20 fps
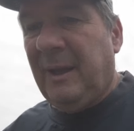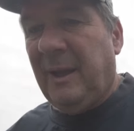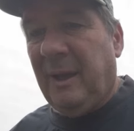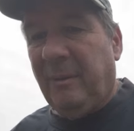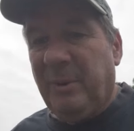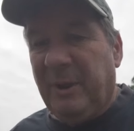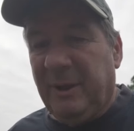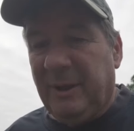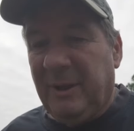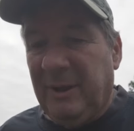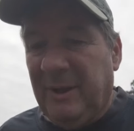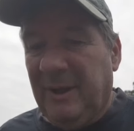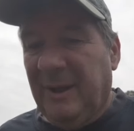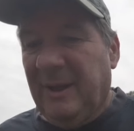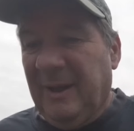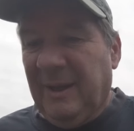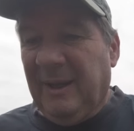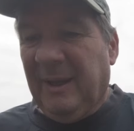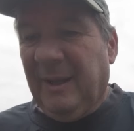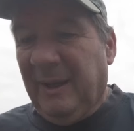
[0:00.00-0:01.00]
I mean,
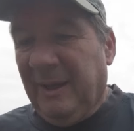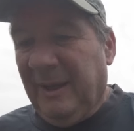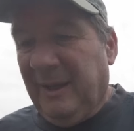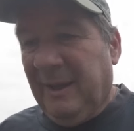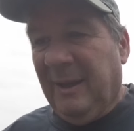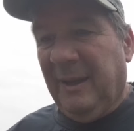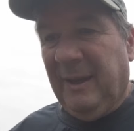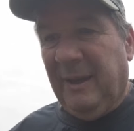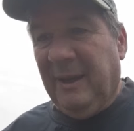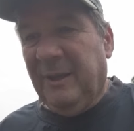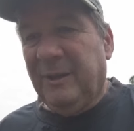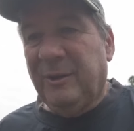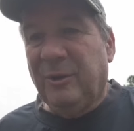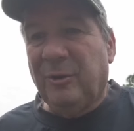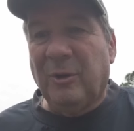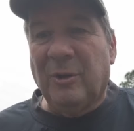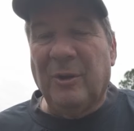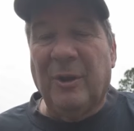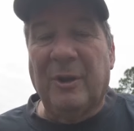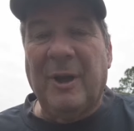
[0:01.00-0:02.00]

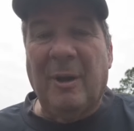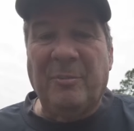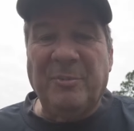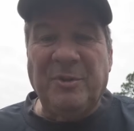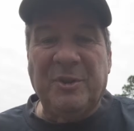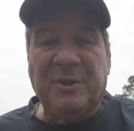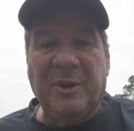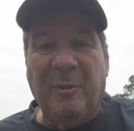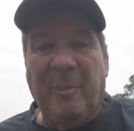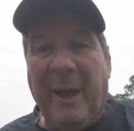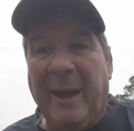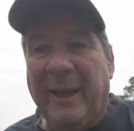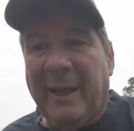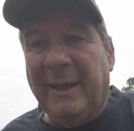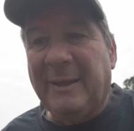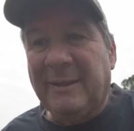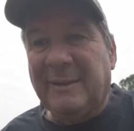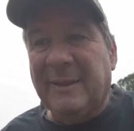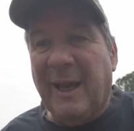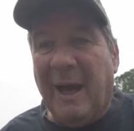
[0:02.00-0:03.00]
you can look up just about
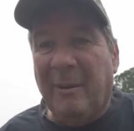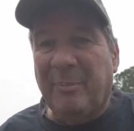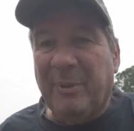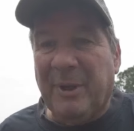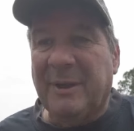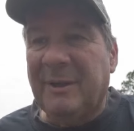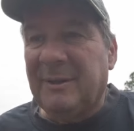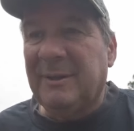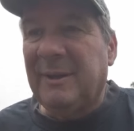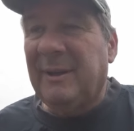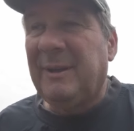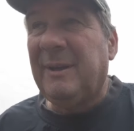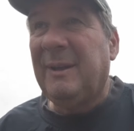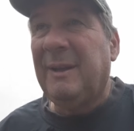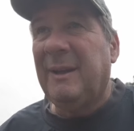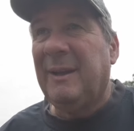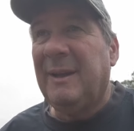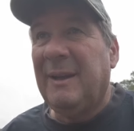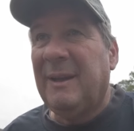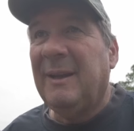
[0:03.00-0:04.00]
any topic and
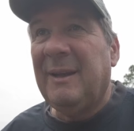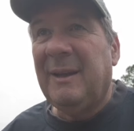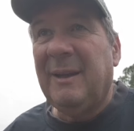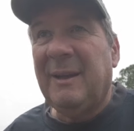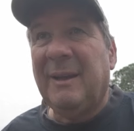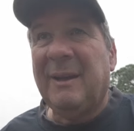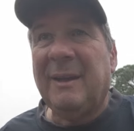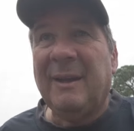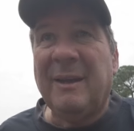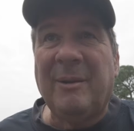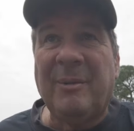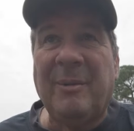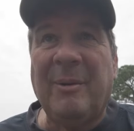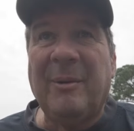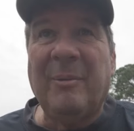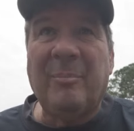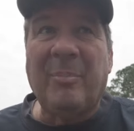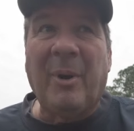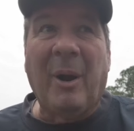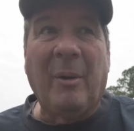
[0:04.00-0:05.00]

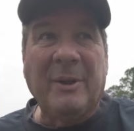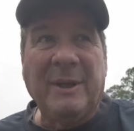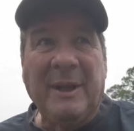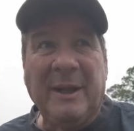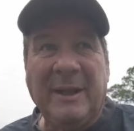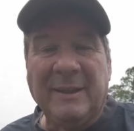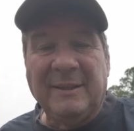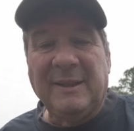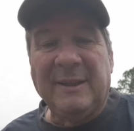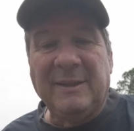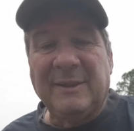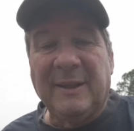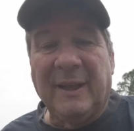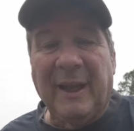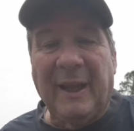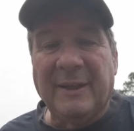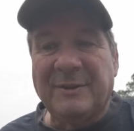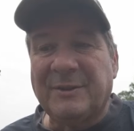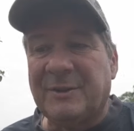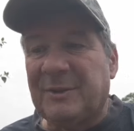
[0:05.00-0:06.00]
probably get a decent
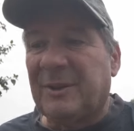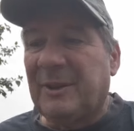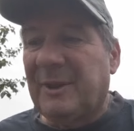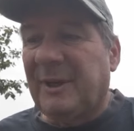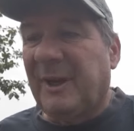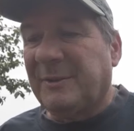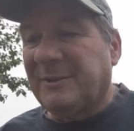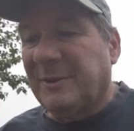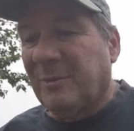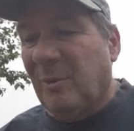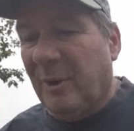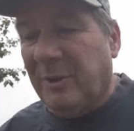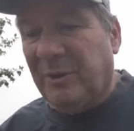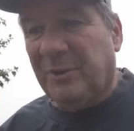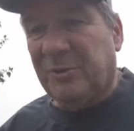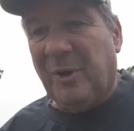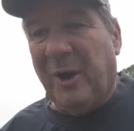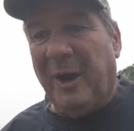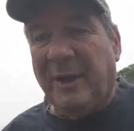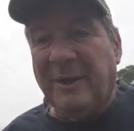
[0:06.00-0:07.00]
answer as to what
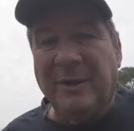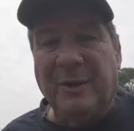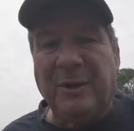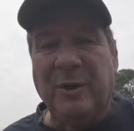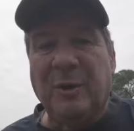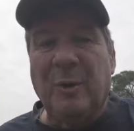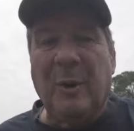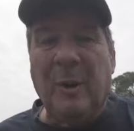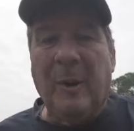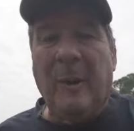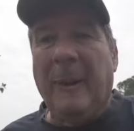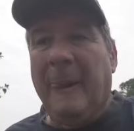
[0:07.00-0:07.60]
you're trying to do.